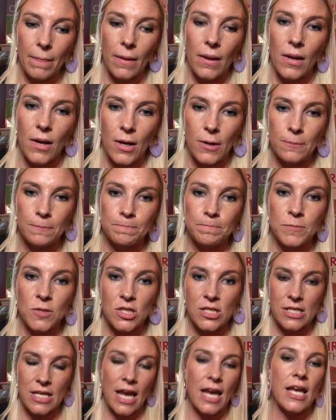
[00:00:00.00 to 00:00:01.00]
you know,
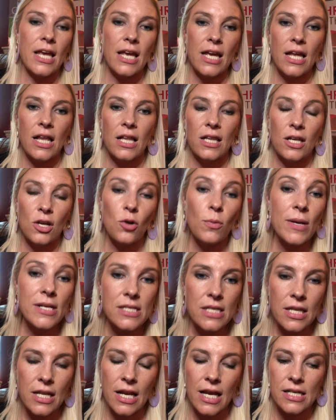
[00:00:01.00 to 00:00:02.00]
just taking it a little bit
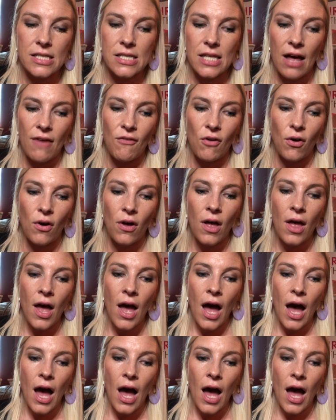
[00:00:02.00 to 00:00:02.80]
to the next level,